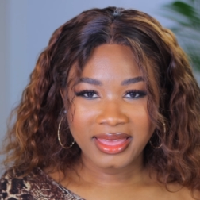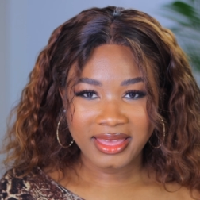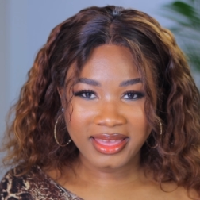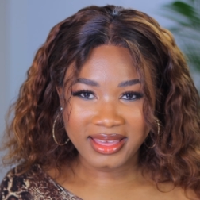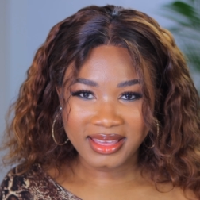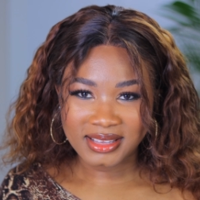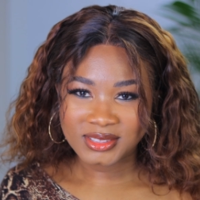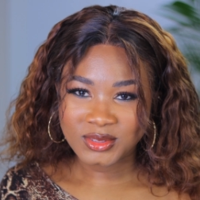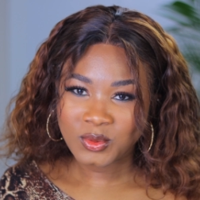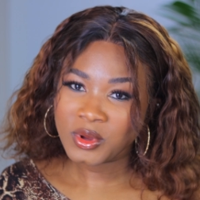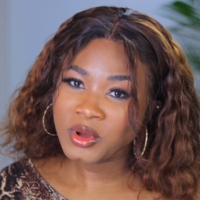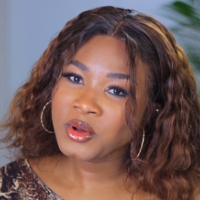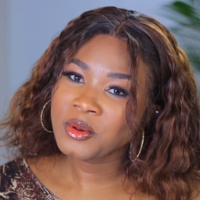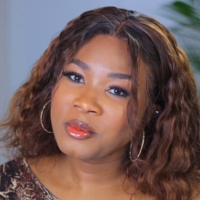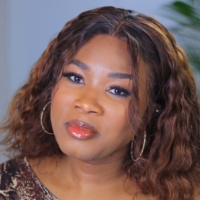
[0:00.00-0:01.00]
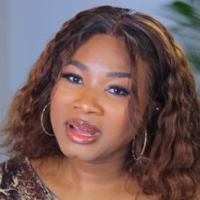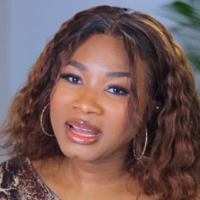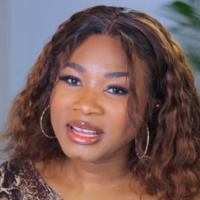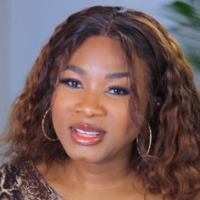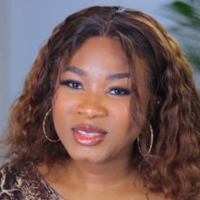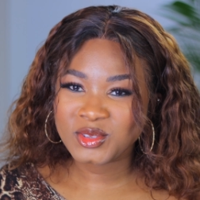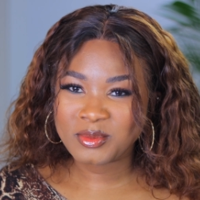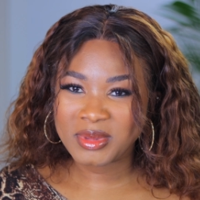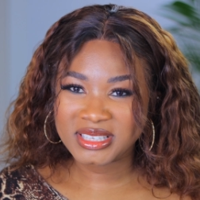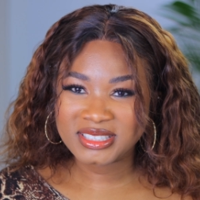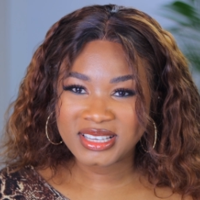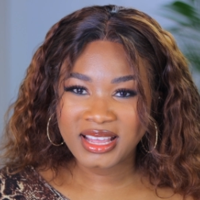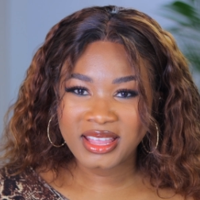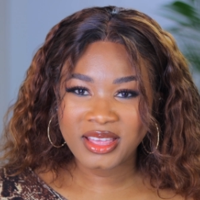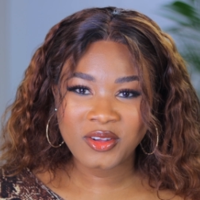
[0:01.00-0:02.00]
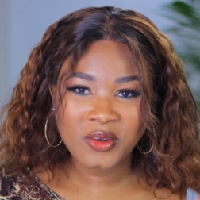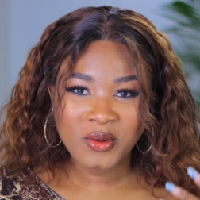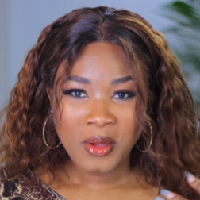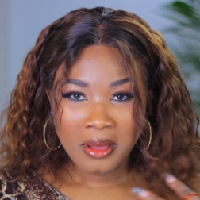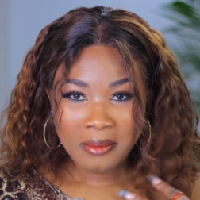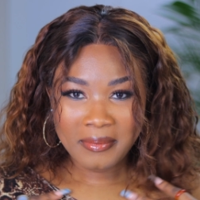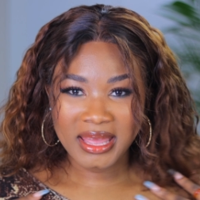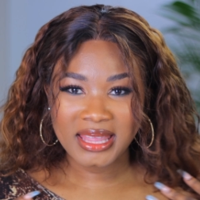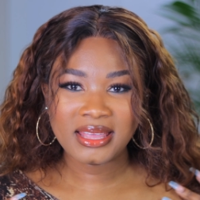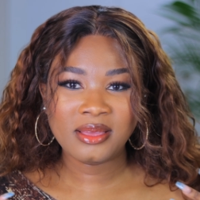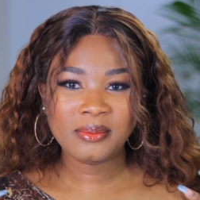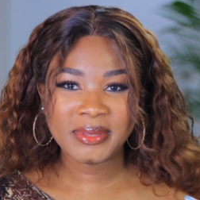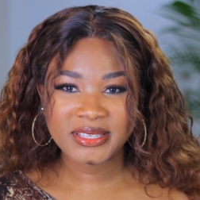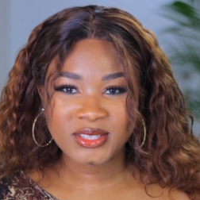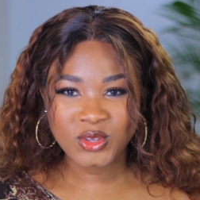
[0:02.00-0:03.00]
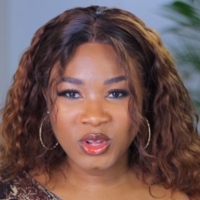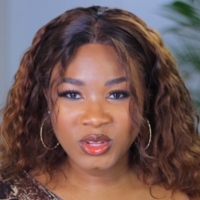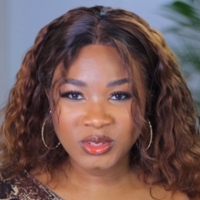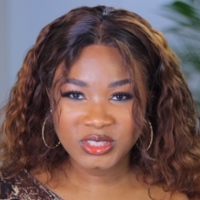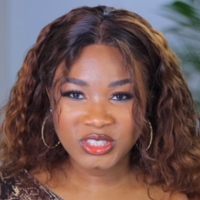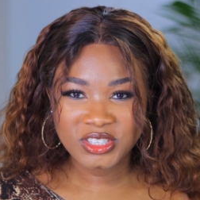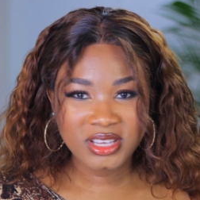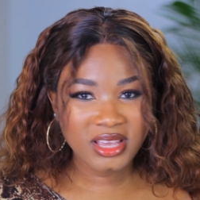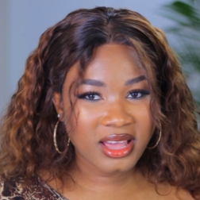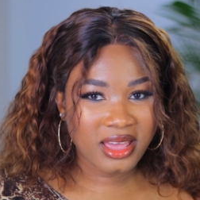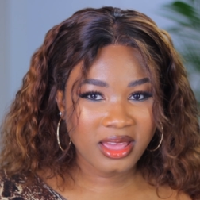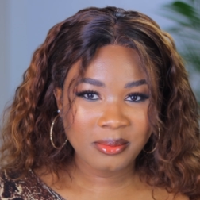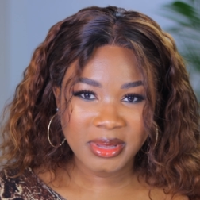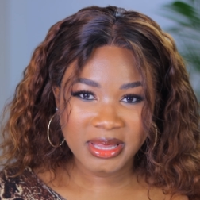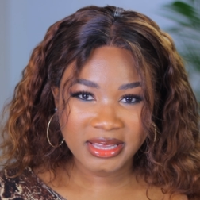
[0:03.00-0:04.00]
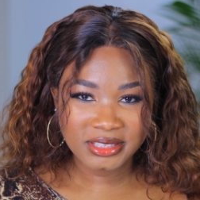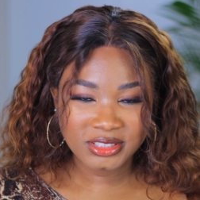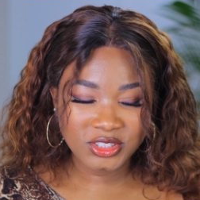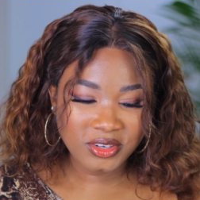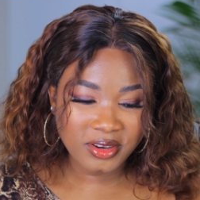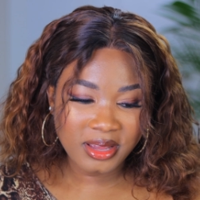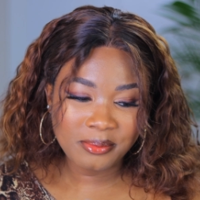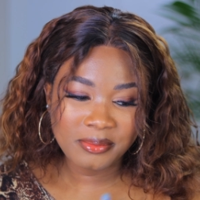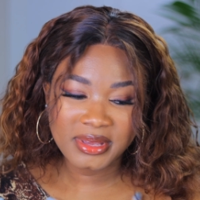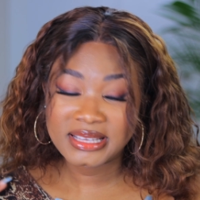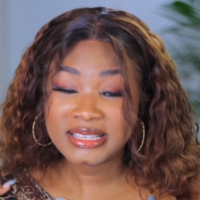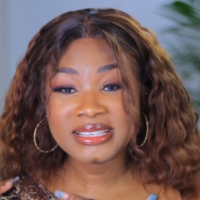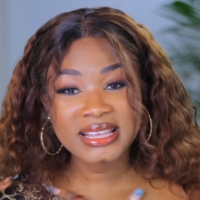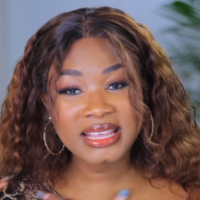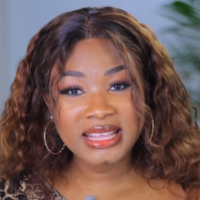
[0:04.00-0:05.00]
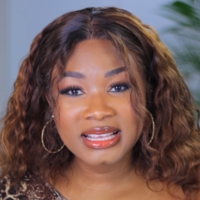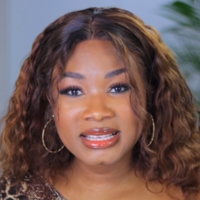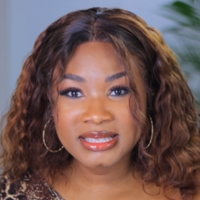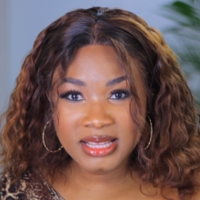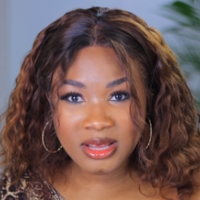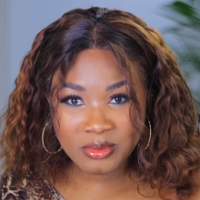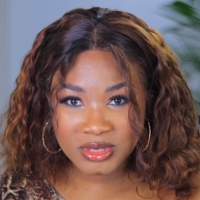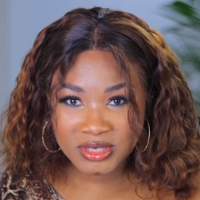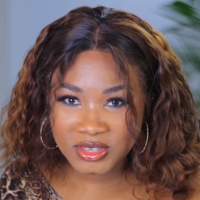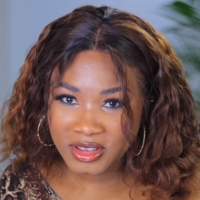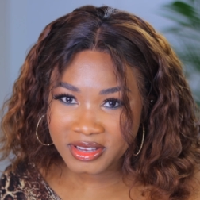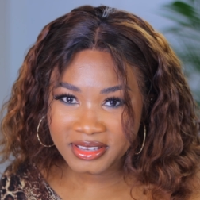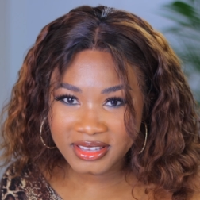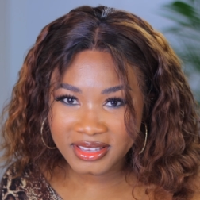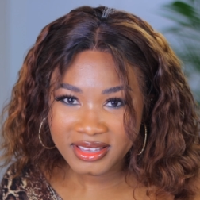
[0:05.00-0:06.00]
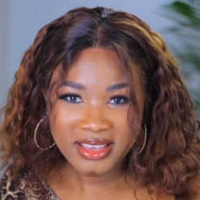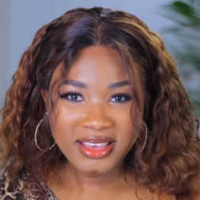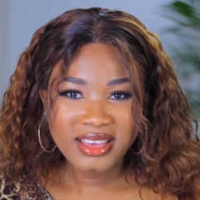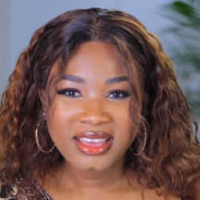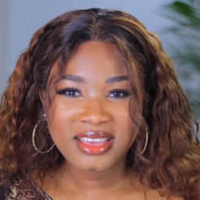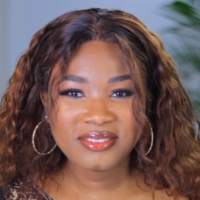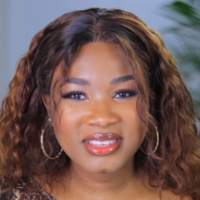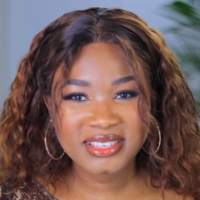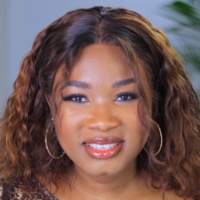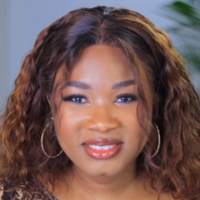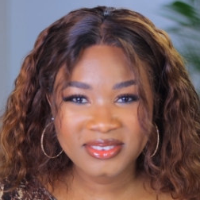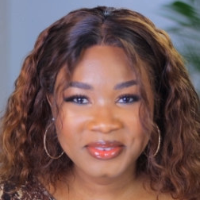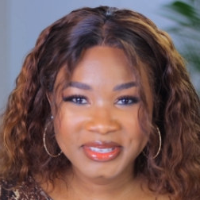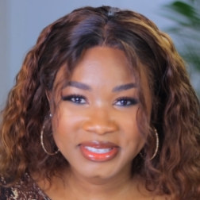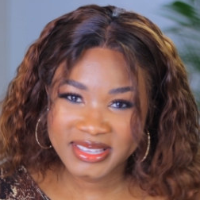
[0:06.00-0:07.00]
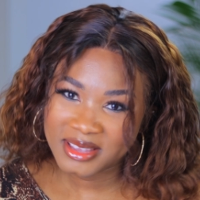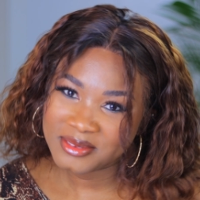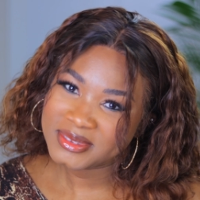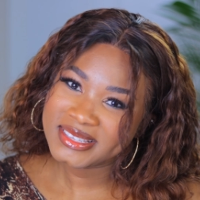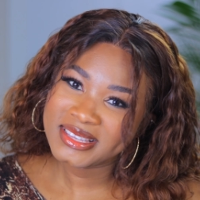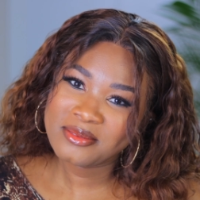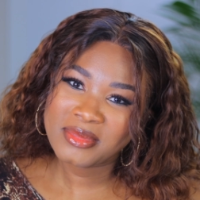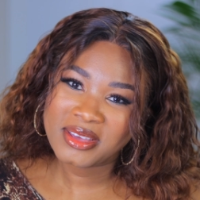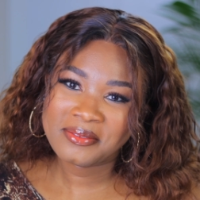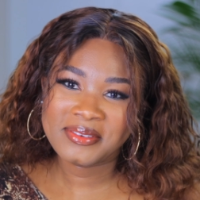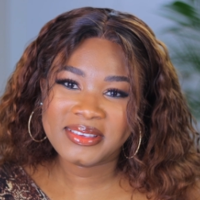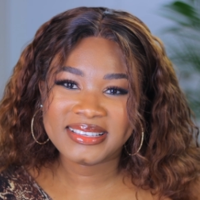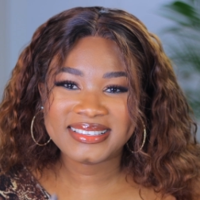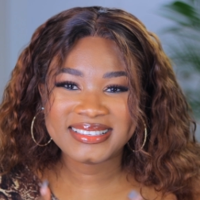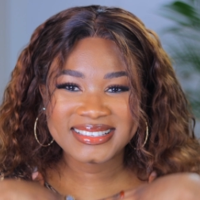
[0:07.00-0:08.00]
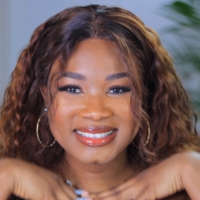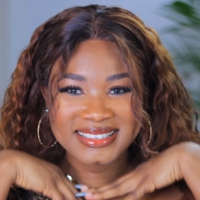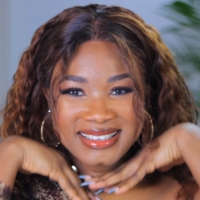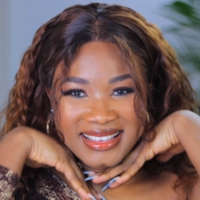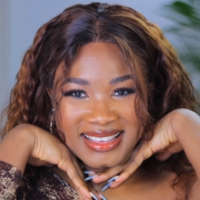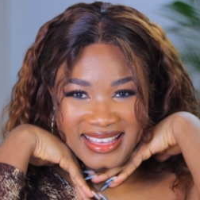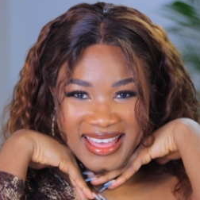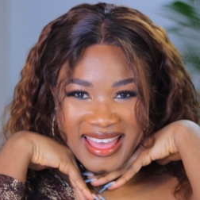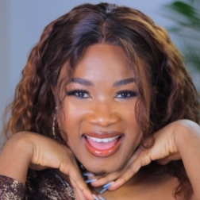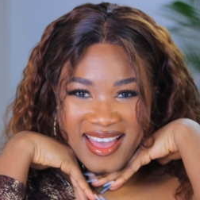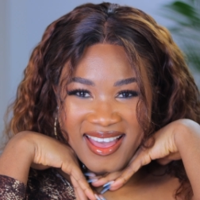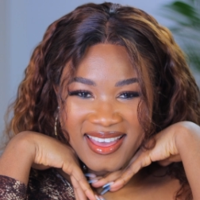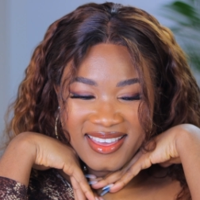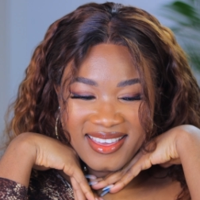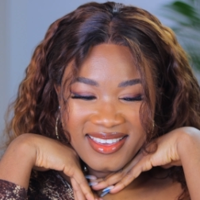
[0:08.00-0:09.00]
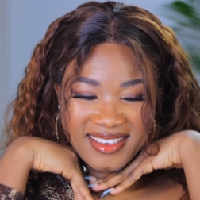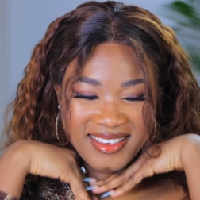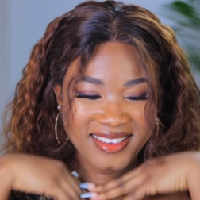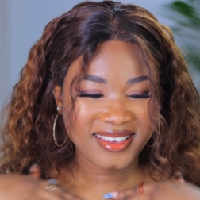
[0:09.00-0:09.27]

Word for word: Hey guys, welcome back to my channel. My name is Oluchi. I am a Nigerian based in Istanbul, Turkey. If this is your first time seeing my face, hi.